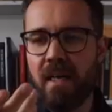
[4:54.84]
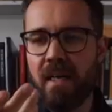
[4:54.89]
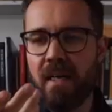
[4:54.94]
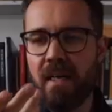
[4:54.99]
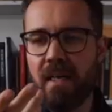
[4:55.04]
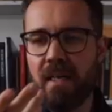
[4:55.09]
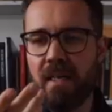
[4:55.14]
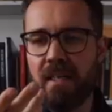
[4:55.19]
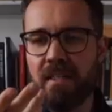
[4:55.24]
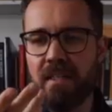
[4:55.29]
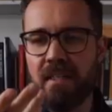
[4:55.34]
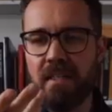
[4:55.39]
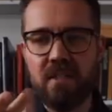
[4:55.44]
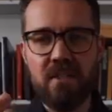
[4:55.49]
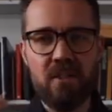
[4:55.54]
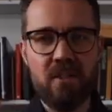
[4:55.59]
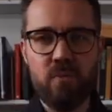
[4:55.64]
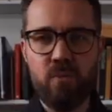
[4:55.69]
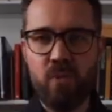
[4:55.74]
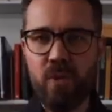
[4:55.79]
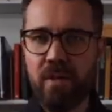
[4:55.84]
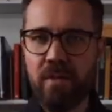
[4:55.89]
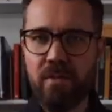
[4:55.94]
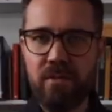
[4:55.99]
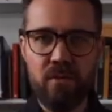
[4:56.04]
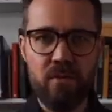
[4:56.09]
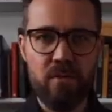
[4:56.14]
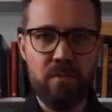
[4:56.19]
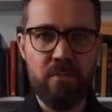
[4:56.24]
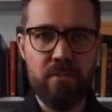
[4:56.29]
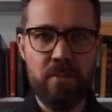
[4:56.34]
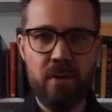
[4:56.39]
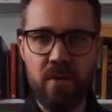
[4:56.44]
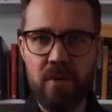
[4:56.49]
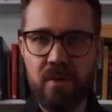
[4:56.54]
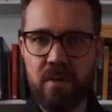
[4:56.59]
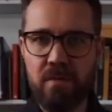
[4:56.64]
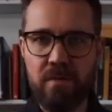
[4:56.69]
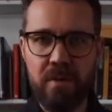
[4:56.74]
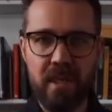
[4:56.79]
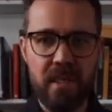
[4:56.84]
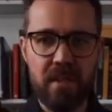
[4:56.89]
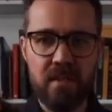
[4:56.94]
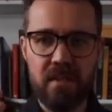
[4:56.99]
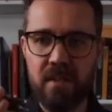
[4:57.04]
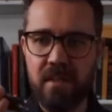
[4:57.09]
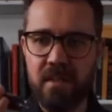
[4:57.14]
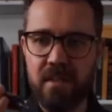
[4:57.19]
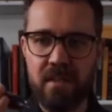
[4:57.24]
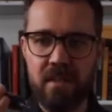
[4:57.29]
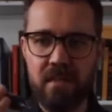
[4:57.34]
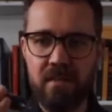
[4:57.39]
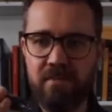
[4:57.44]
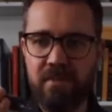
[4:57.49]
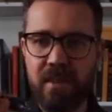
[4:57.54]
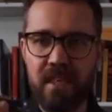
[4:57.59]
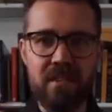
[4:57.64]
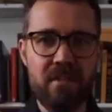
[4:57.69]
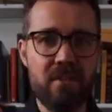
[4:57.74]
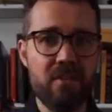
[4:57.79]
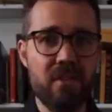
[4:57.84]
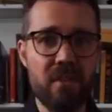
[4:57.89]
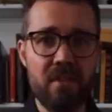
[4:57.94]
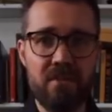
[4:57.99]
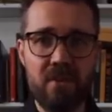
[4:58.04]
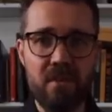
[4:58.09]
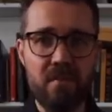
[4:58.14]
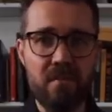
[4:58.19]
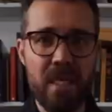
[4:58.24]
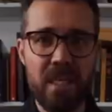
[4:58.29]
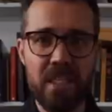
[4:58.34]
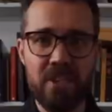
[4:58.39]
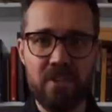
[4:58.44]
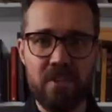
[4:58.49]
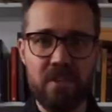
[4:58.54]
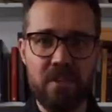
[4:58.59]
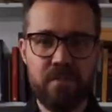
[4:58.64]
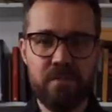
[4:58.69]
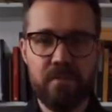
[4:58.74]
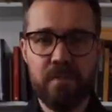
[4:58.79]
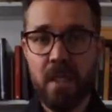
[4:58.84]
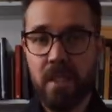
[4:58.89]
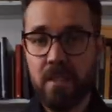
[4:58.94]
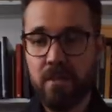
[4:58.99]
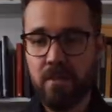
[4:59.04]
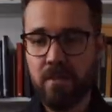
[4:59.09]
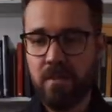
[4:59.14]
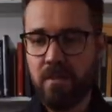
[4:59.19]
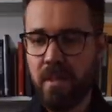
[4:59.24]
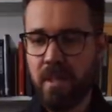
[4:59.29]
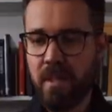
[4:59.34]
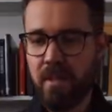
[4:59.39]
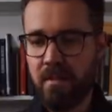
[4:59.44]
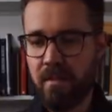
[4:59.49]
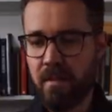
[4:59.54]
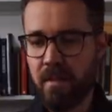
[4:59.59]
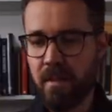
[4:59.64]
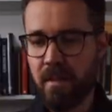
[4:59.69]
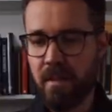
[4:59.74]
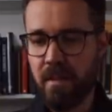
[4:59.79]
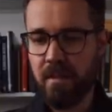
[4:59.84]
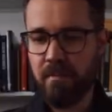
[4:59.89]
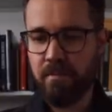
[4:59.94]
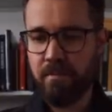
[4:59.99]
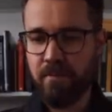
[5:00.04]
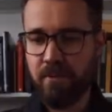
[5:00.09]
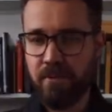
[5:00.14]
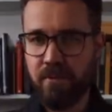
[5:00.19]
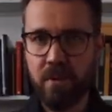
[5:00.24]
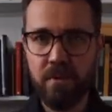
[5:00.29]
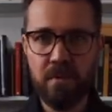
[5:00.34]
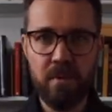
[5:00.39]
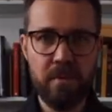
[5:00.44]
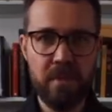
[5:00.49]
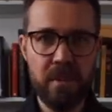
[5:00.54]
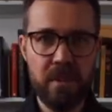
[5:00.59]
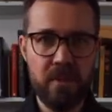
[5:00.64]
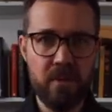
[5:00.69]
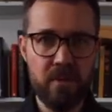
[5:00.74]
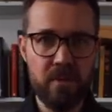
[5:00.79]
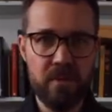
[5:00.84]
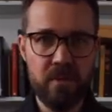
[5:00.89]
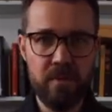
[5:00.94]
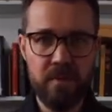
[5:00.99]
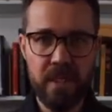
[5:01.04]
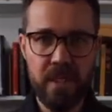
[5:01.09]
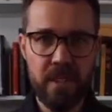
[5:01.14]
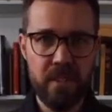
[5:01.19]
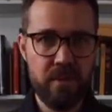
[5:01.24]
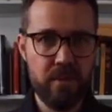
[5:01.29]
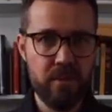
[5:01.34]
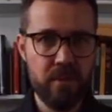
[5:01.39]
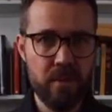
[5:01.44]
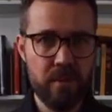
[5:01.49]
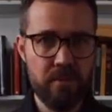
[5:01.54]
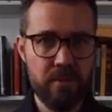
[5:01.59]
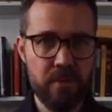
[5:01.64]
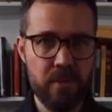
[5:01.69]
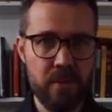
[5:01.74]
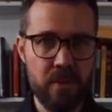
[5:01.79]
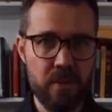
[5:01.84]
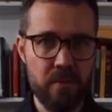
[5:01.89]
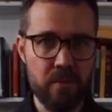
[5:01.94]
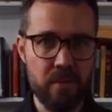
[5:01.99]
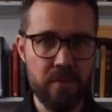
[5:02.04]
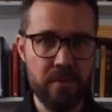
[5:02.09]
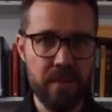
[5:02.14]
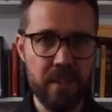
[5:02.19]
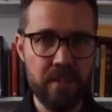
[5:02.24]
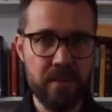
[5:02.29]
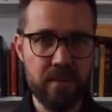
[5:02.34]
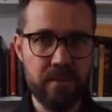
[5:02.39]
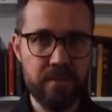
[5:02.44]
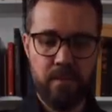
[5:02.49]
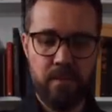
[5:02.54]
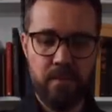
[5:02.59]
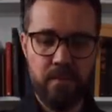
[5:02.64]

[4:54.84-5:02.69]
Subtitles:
and it's just wearing through pocket bags like faster than you'd ever imagine. So Seth, I am probably going to be hitting you up for another one, mate.